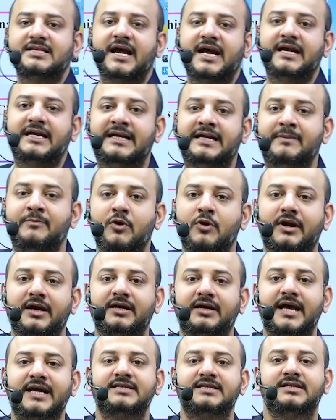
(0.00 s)
and
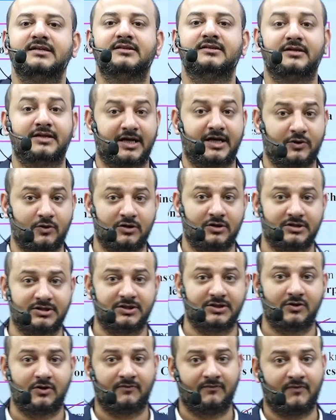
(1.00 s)
democratizing the technology
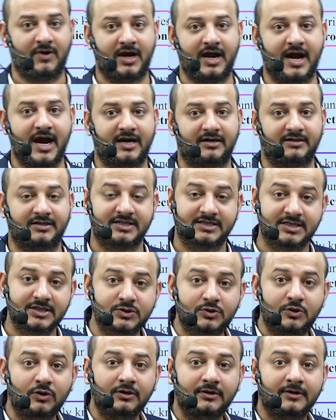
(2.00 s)
on one hand. This is
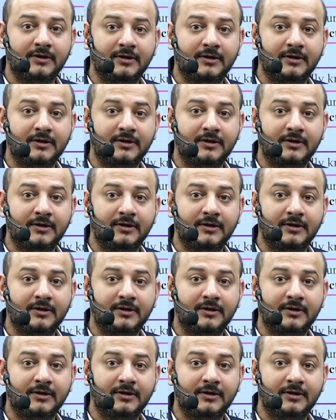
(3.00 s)
good.